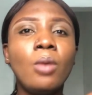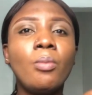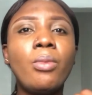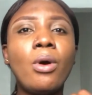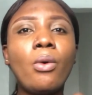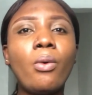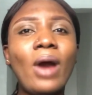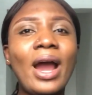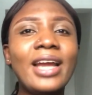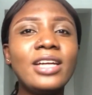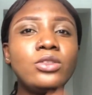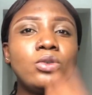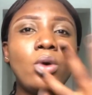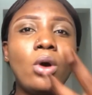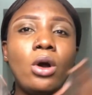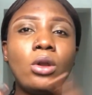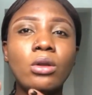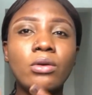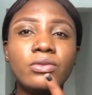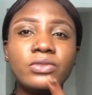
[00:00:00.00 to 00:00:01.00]
But why do
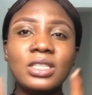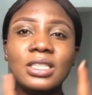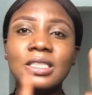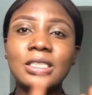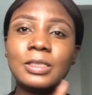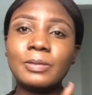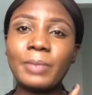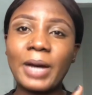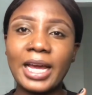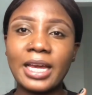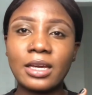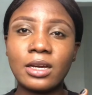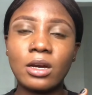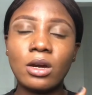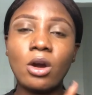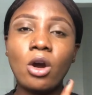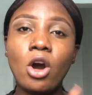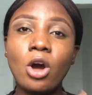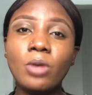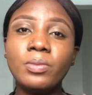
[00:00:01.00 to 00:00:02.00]
all of this spike
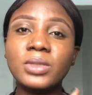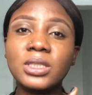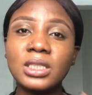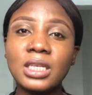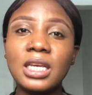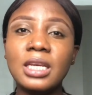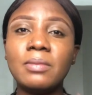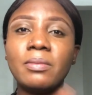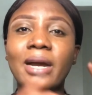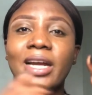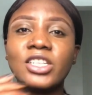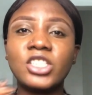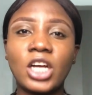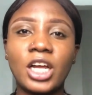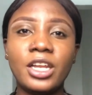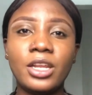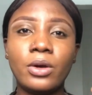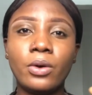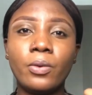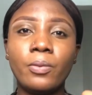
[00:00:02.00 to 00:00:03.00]
comes in my
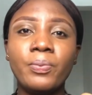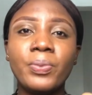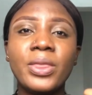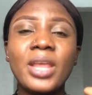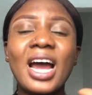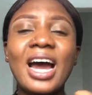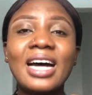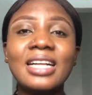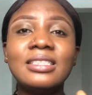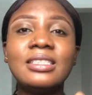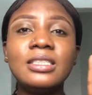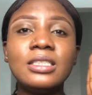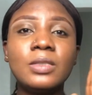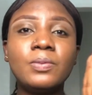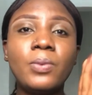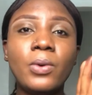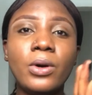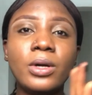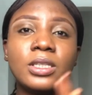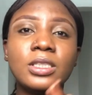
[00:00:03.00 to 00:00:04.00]
channel at this
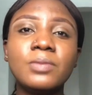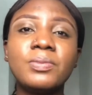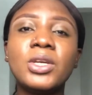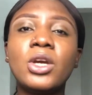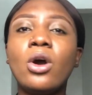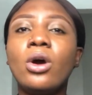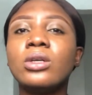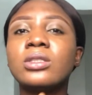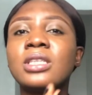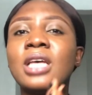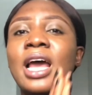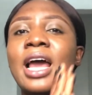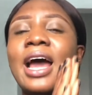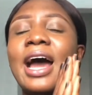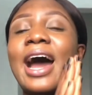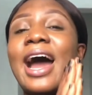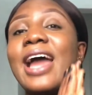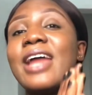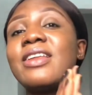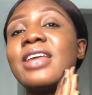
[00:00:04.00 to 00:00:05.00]
point? Because
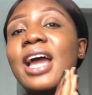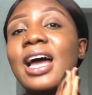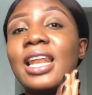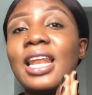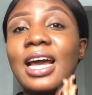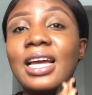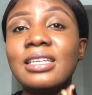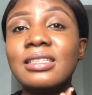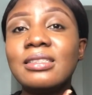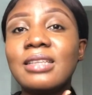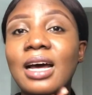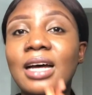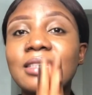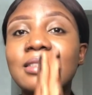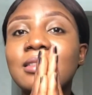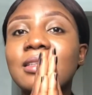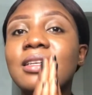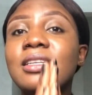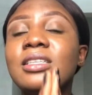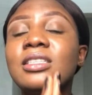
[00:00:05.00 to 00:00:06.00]
I realized
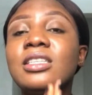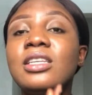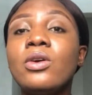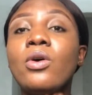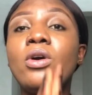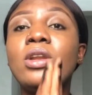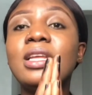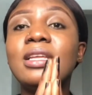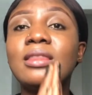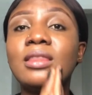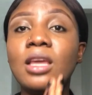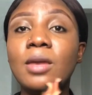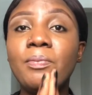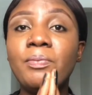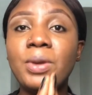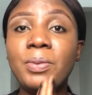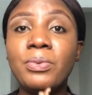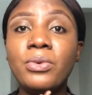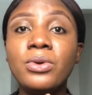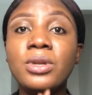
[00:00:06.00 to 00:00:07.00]
that the only thing
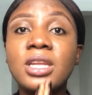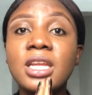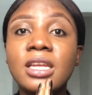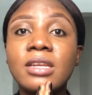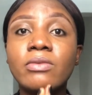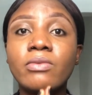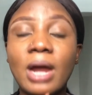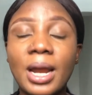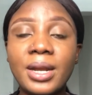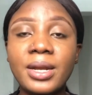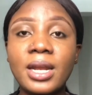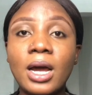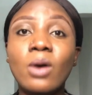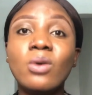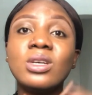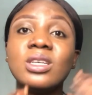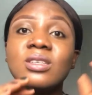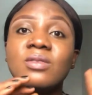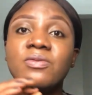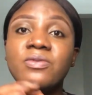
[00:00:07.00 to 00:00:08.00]
people need right now
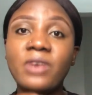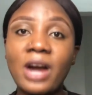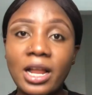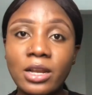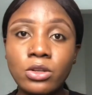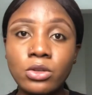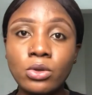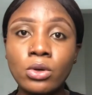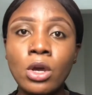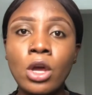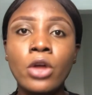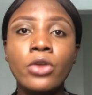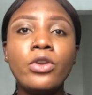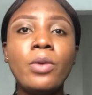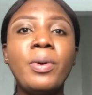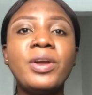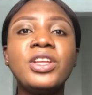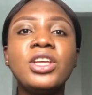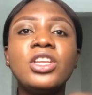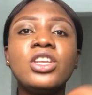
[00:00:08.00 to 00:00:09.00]
is value.
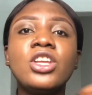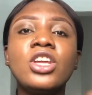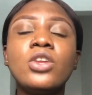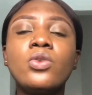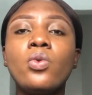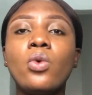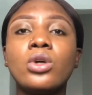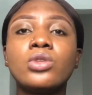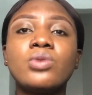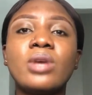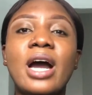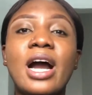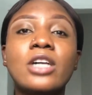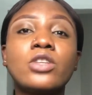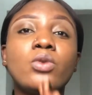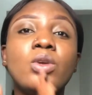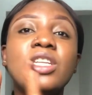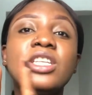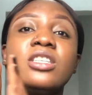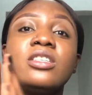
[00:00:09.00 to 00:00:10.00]
Nobody needs what we
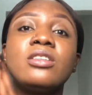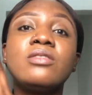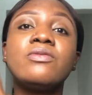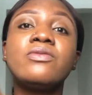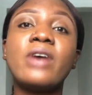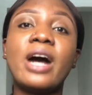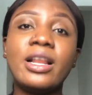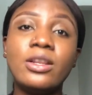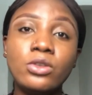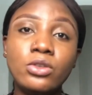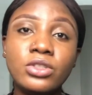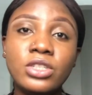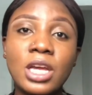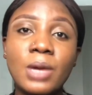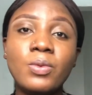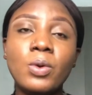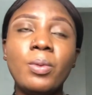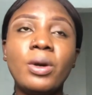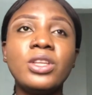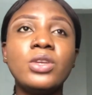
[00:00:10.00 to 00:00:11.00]
actually devalue
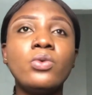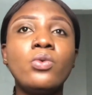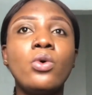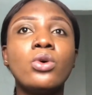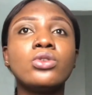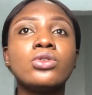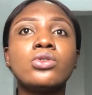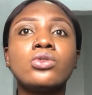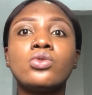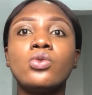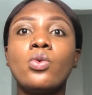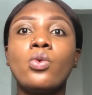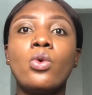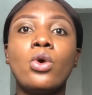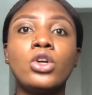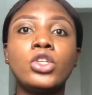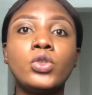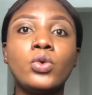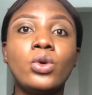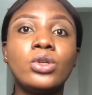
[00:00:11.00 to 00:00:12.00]
them. Nobody wants to
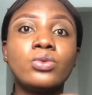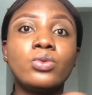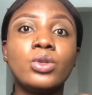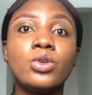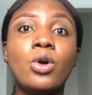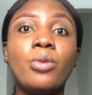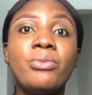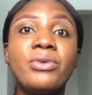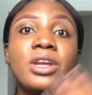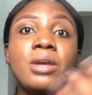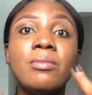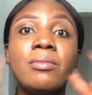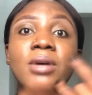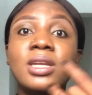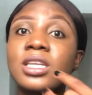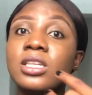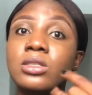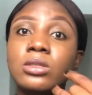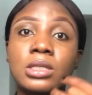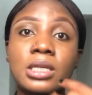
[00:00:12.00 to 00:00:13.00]
watch what will not bring
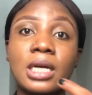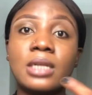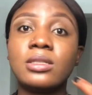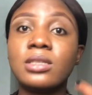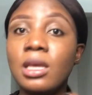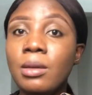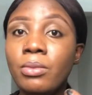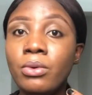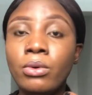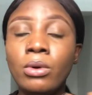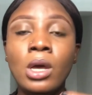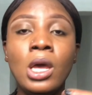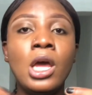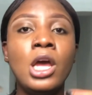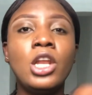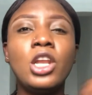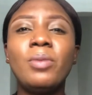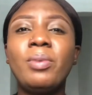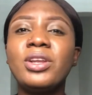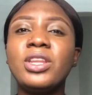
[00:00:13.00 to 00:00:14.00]
money to their table.
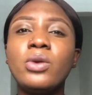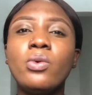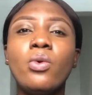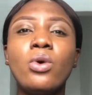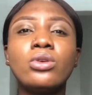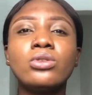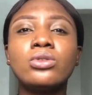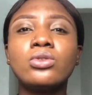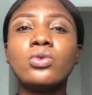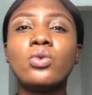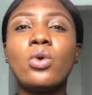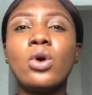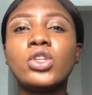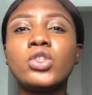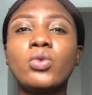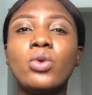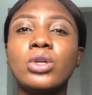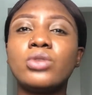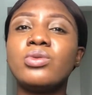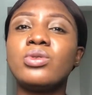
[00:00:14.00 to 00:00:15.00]
Nobody wants to
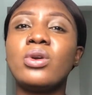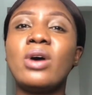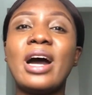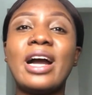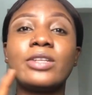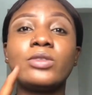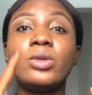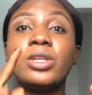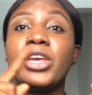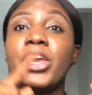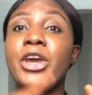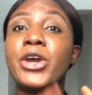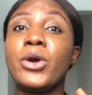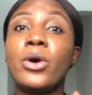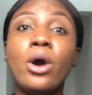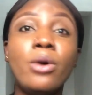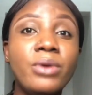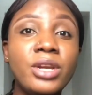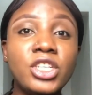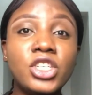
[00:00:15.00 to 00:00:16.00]
watch what will not actually
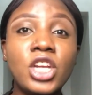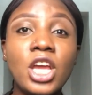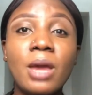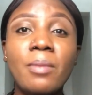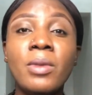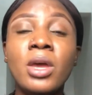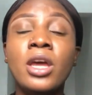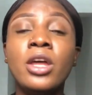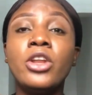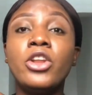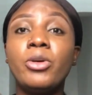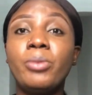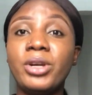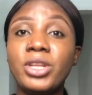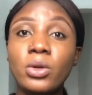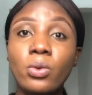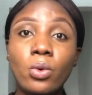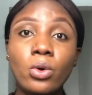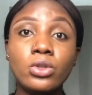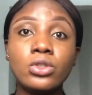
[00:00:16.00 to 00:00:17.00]
encourage them.
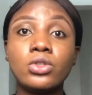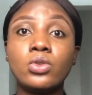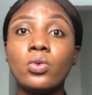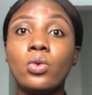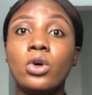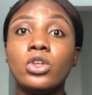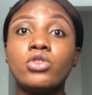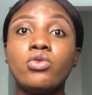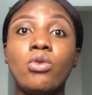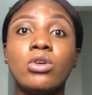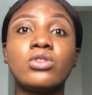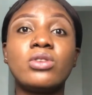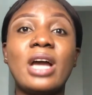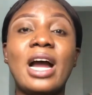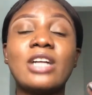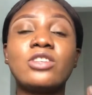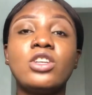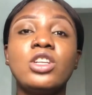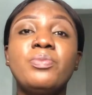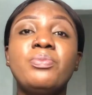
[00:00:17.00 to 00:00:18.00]
Nobody wants to watch what will
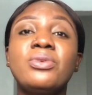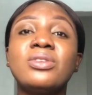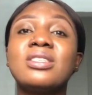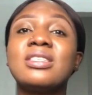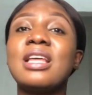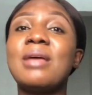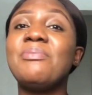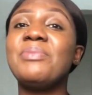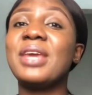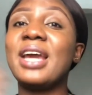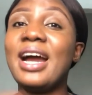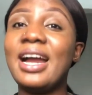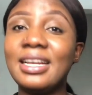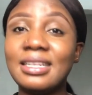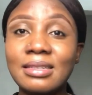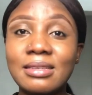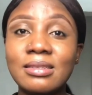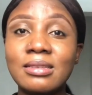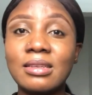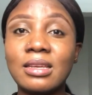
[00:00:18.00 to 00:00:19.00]
actually put them
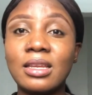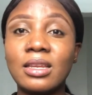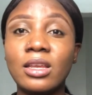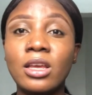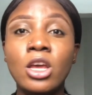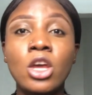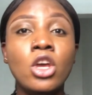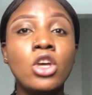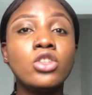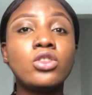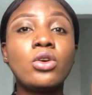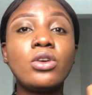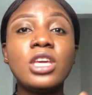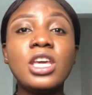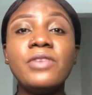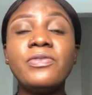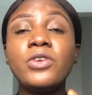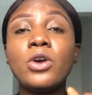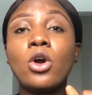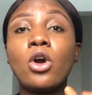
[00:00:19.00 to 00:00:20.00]
behind the scene. So
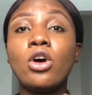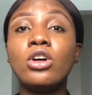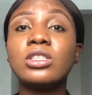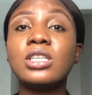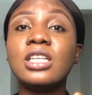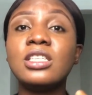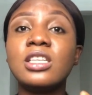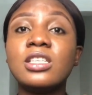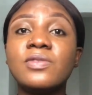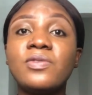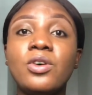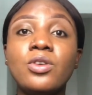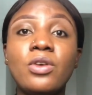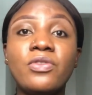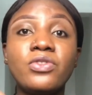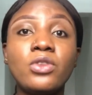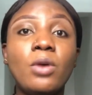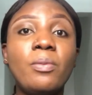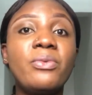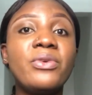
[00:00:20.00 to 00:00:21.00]
if your content is fond
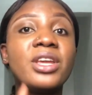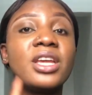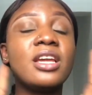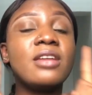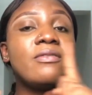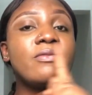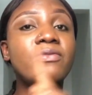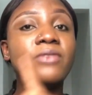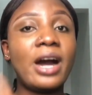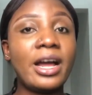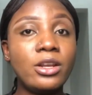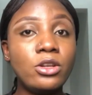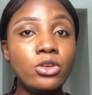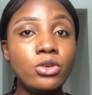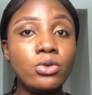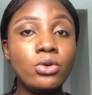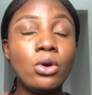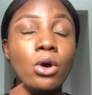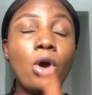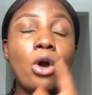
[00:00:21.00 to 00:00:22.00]
of not bringing
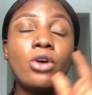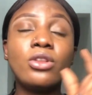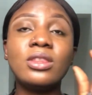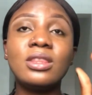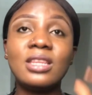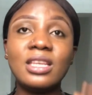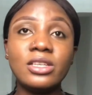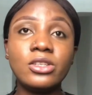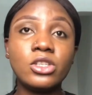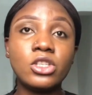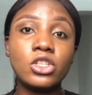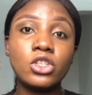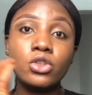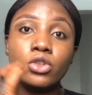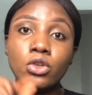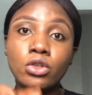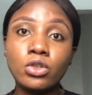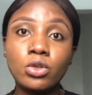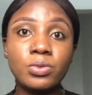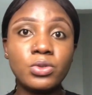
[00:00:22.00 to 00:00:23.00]
value on this
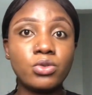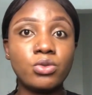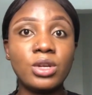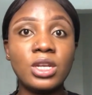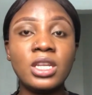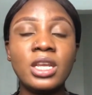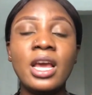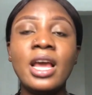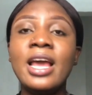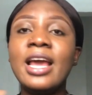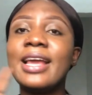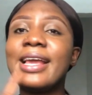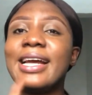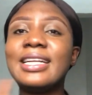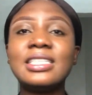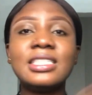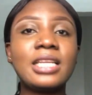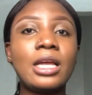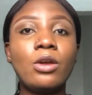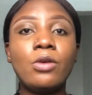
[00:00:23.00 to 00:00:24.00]
YouTube street,
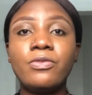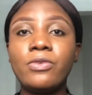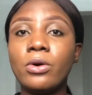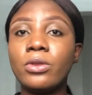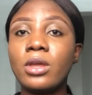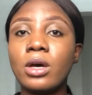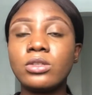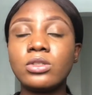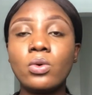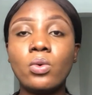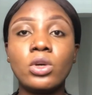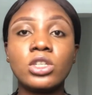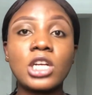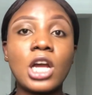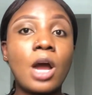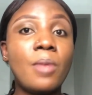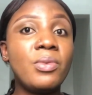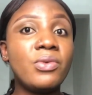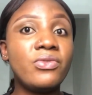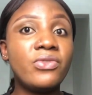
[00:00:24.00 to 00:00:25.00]
getting that your 4,000 watch
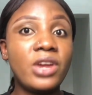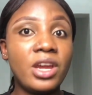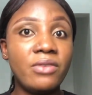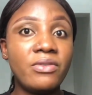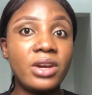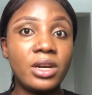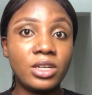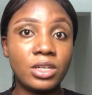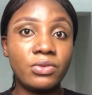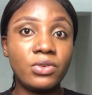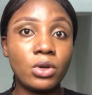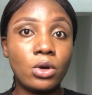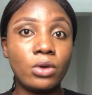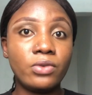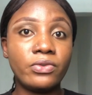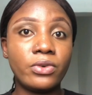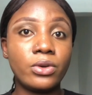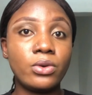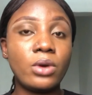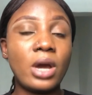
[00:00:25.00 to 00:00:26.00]
hour will be very, very
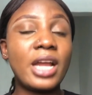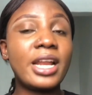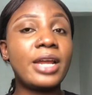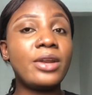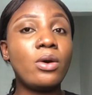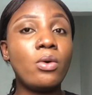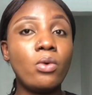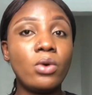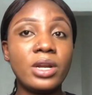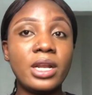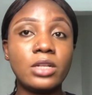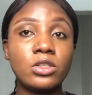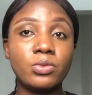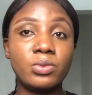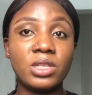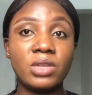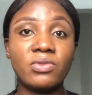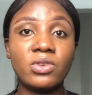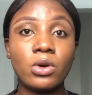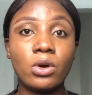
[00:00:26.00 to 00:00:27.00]
difficult for you. And I don't want that to
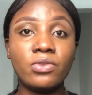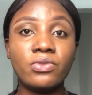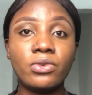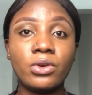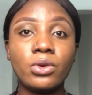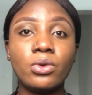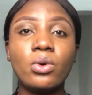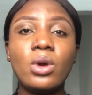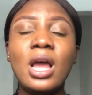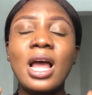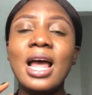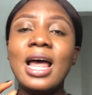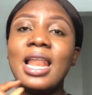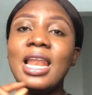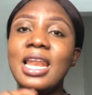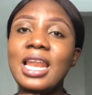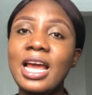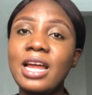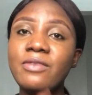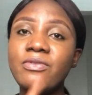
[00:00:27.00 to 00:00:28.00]
be difficult for you.
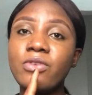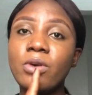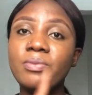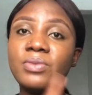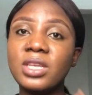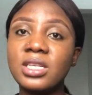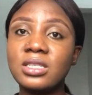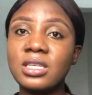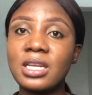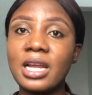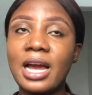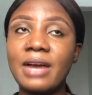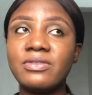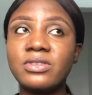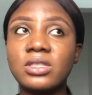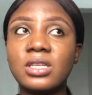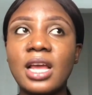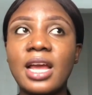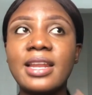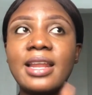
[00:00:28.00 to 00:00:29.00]
Learn from this thing I've
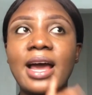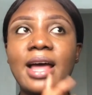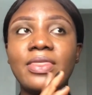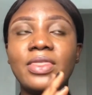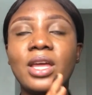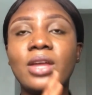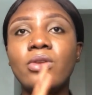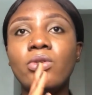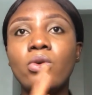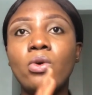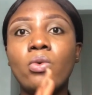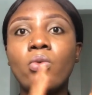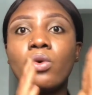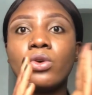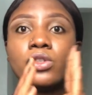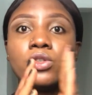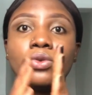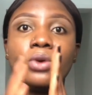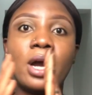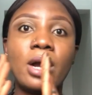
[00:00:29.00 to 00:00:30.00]
said and then know
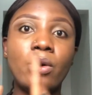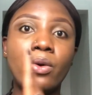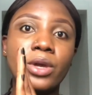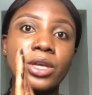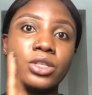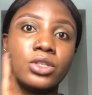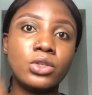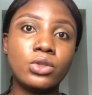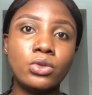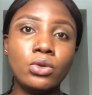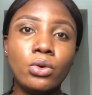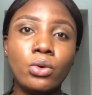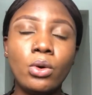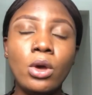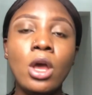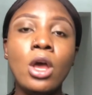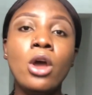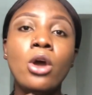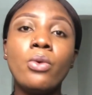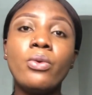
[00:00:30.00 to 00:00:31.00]
what you are going to do.
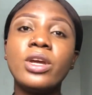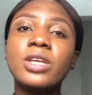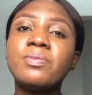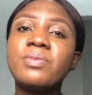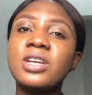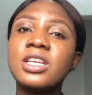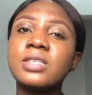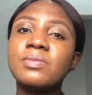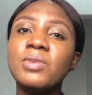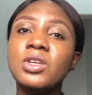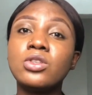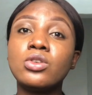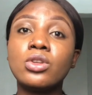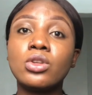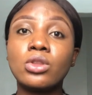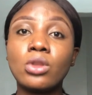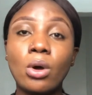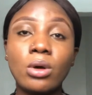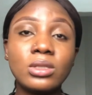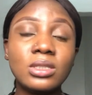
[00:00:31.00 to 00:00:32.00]
Which brings me to the
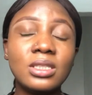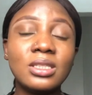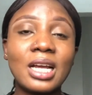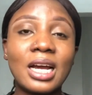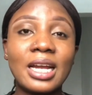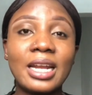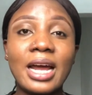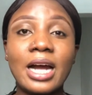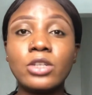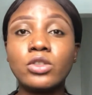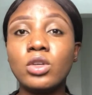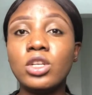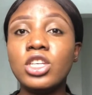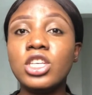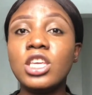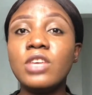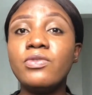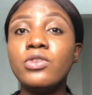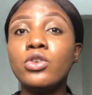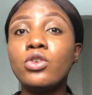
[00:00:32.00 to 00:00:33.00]
third thing that can actually
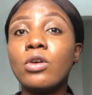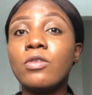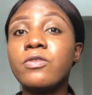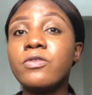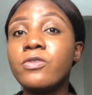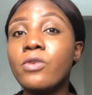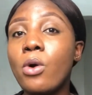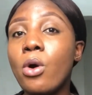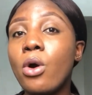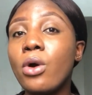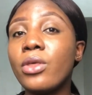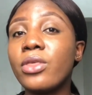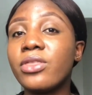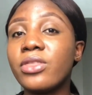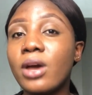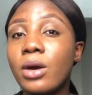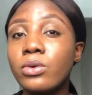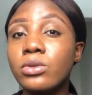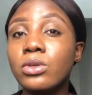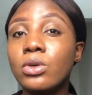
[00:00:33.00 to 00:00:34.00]
give you your
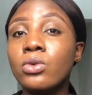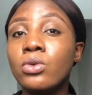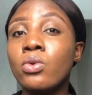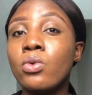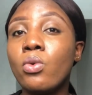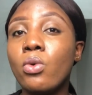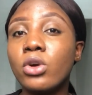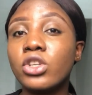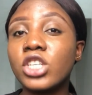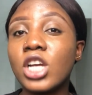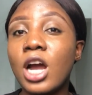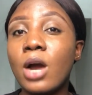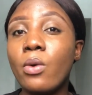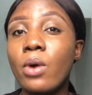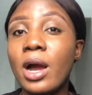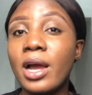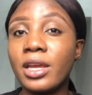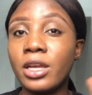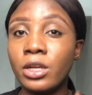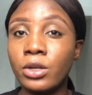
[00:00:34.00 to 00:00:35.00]
4,000 watch
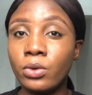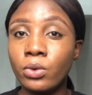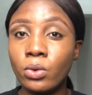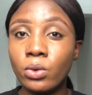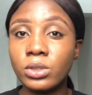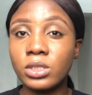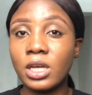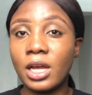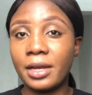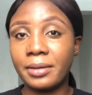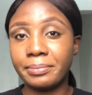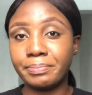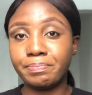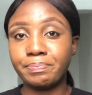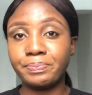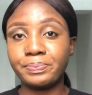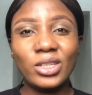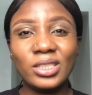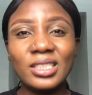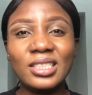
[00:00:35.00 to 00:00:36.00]
hour in no time.
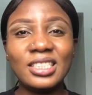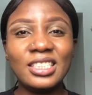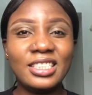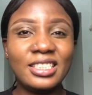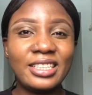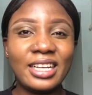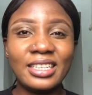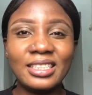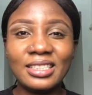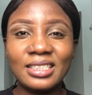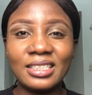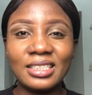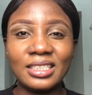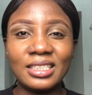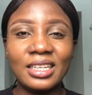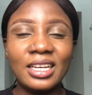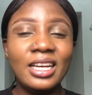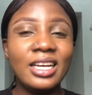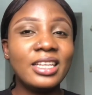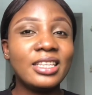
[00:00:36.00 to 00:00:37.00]
Consistency.
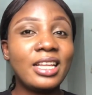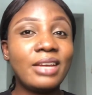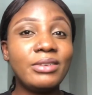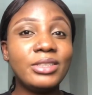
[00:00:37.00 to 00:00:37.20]
There